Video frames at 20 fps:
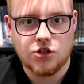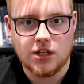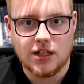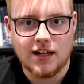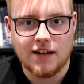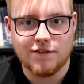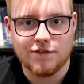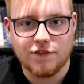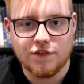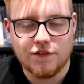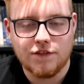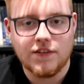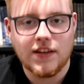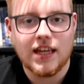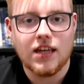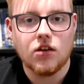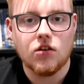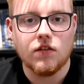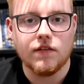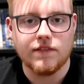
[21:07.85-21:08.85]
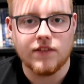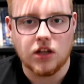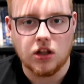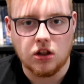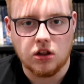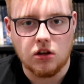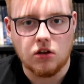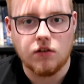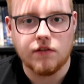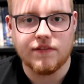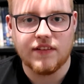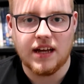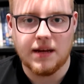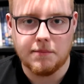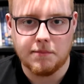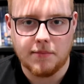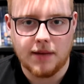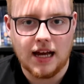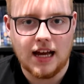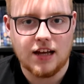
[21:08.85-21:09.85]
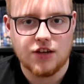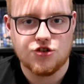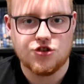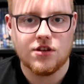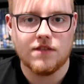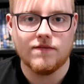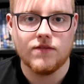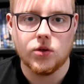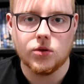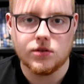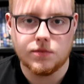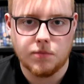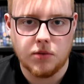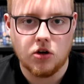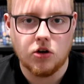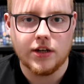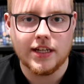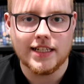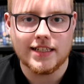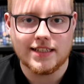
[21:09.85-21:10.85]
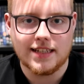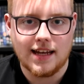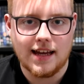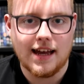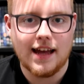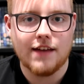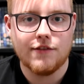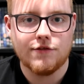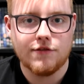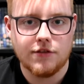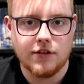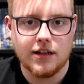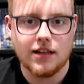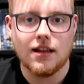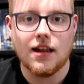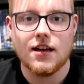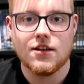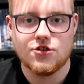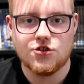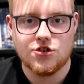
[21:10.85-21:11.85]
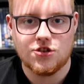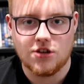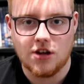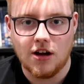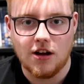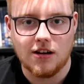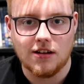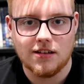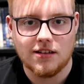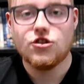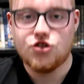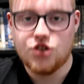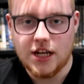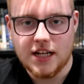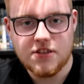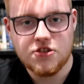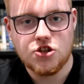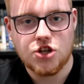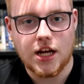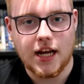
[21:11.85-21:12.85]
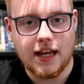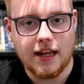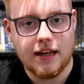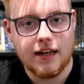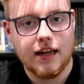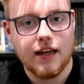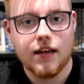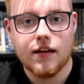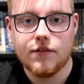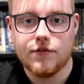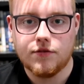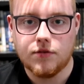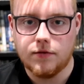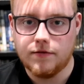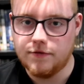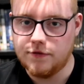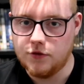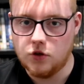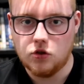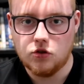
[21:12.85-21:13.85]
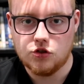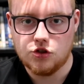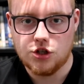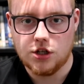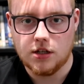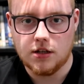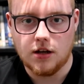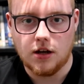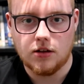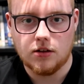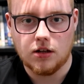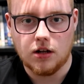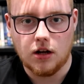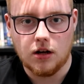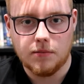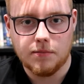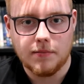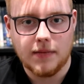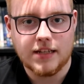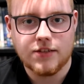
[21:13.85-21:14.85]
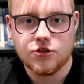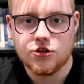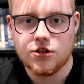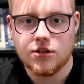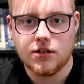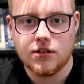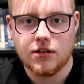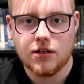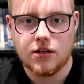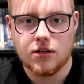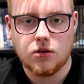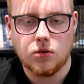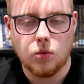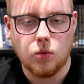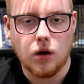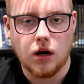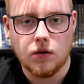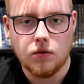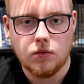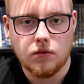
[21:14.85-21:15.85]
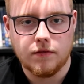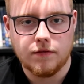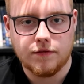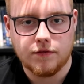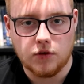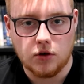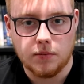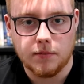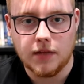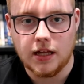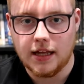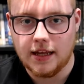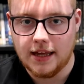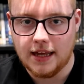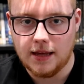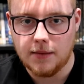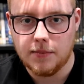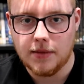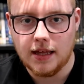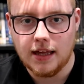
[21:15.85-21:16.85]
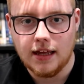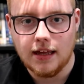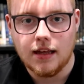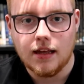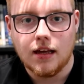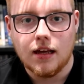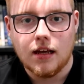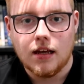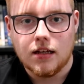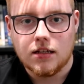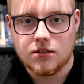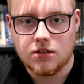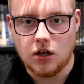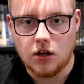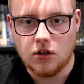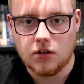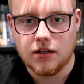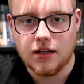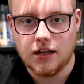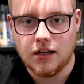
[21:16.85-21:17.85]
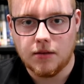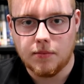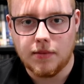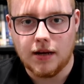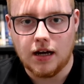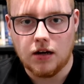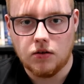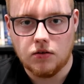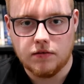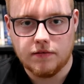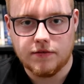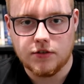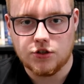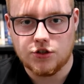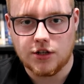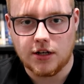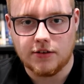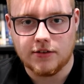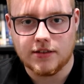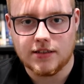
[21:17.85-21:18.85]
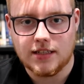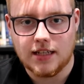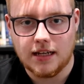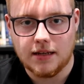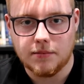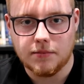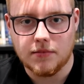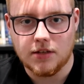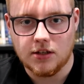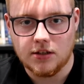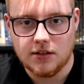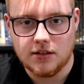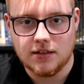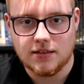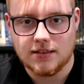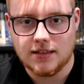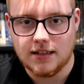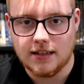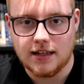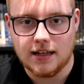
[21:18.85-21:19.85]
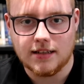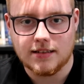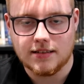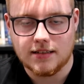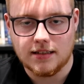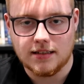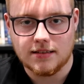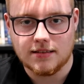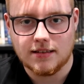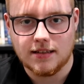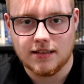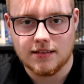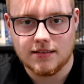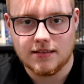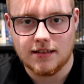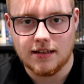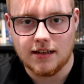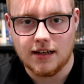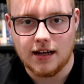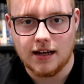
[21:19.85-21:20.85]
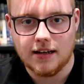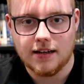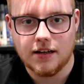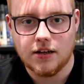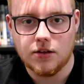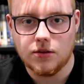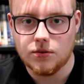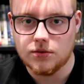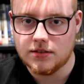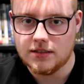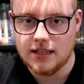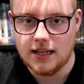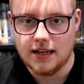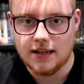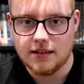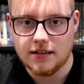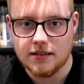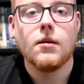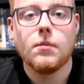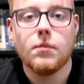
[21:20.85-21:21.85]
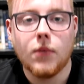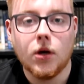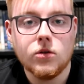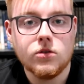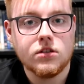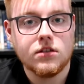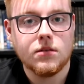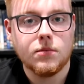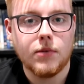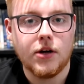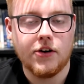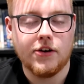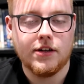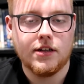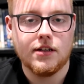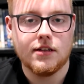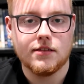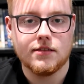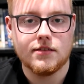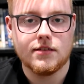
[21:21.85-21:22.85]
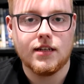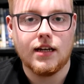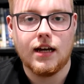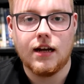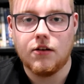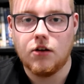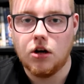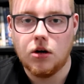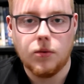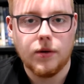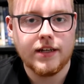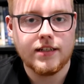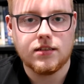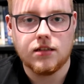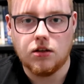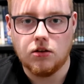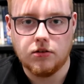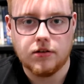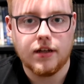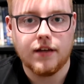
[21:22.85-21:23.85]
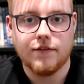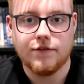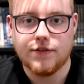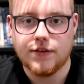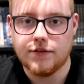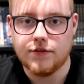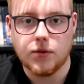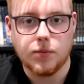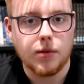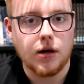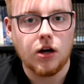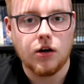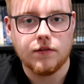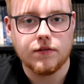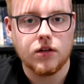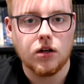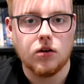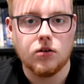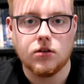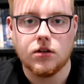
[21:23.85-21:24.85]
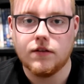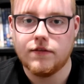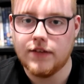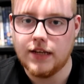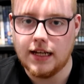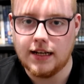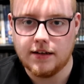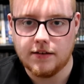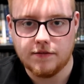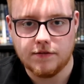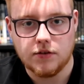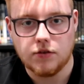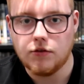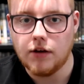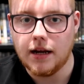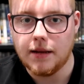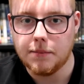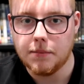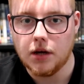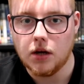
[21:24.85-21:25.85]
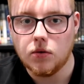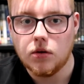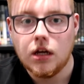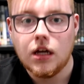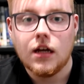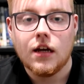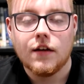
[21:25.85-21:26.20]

You can feel the love and passion that was put into every last shot. Jen Chaney from Vulture.com mentioned a quote from a hippie talking about the Sharon Tate murders in 1969, who said, "Most Americans are always looking for the pot of gold at the end of the rainbow.